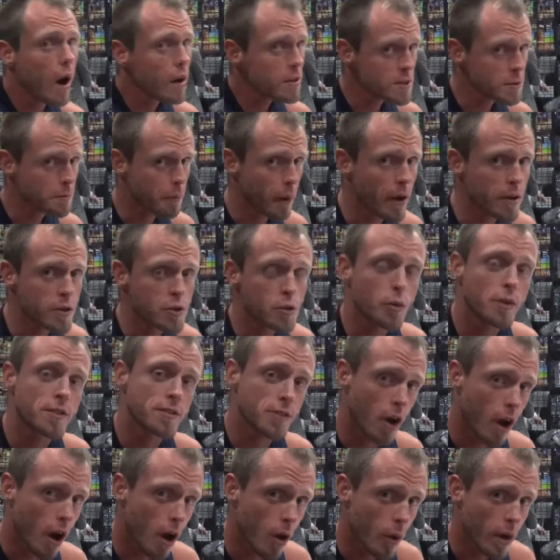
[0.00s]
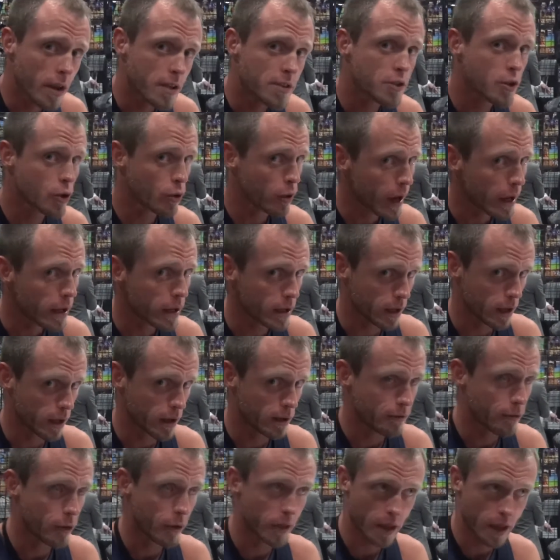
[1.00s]
Sponge was always credited
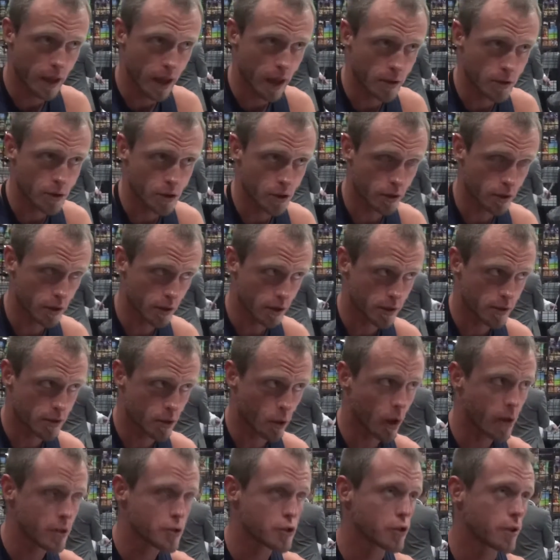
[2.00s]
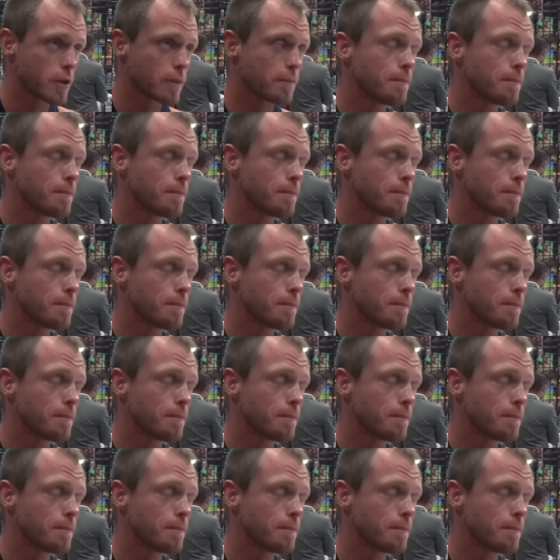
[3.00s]
for the answer to this question,